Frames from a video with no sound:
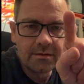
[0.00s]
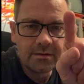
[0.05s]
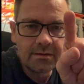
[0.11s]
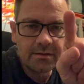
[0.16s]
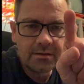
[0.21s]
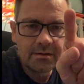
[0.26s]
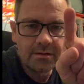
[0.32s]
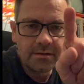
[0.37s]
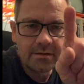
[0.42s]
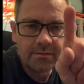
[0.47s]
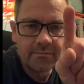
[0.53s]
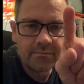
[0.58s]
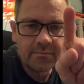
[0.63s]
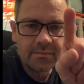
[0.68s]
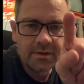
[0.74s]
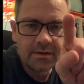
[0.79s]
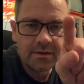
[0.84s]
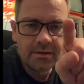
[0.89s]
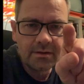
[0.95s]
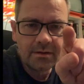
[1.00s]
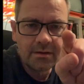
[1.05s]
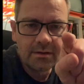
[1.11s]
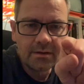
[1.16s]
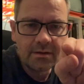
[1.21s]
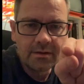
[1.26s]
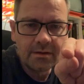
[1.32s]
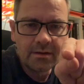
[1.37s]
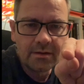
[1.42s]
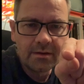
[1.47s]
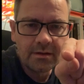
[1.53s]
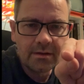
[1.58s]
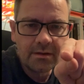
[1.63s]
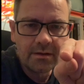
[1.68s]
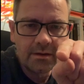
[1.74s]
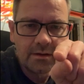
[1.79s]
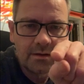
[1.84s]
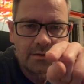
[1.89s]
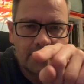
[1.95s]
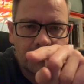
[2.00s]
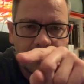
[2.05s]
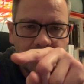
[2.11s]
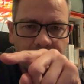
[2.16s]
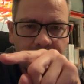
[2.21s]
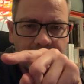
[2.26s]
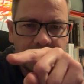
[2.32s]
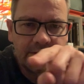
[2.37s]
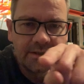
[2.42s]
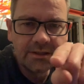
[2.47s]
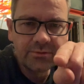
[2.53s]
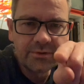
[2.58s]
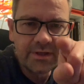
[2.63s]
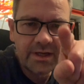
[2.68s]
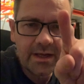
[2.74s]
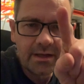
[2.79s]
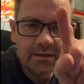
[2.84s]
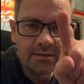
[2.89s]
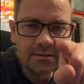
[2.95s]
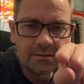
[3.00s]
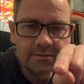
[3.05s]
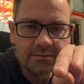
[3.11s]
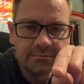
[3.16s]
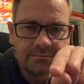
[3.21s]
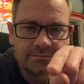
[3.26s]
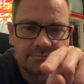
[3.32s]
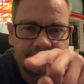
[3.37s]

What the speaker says: in a 90-degree angle